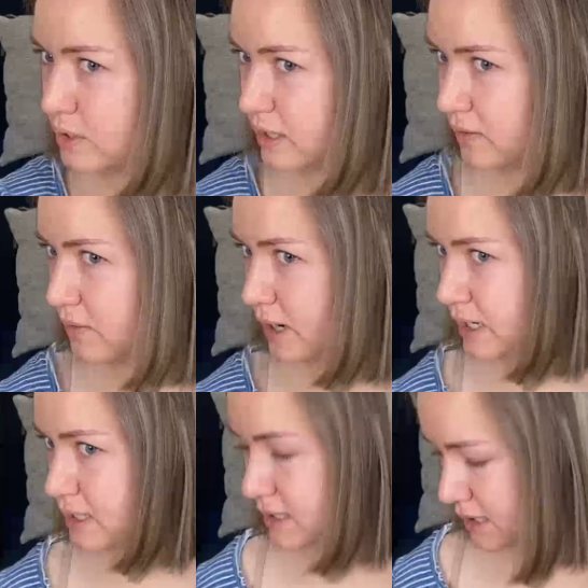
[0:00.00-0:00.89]

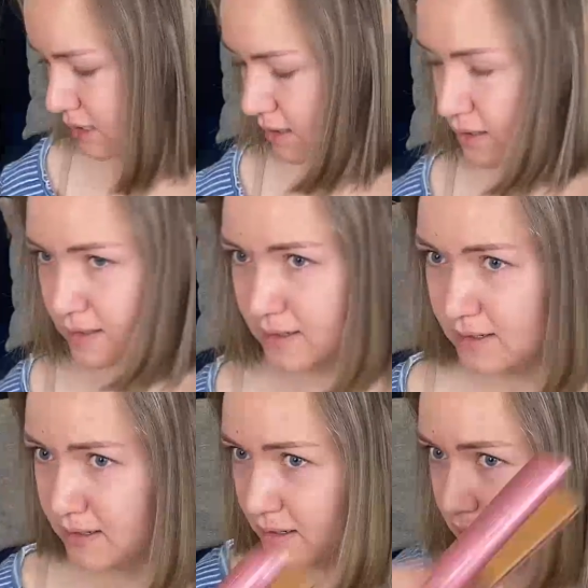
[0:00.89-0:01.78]
different
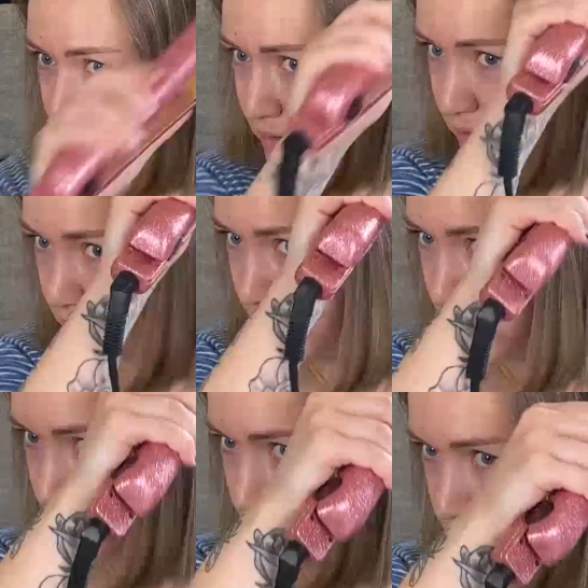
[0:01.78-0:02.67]

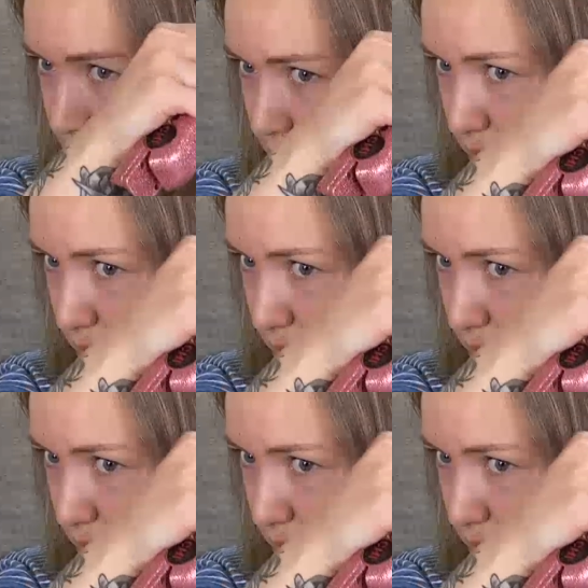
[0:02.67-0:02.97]
field,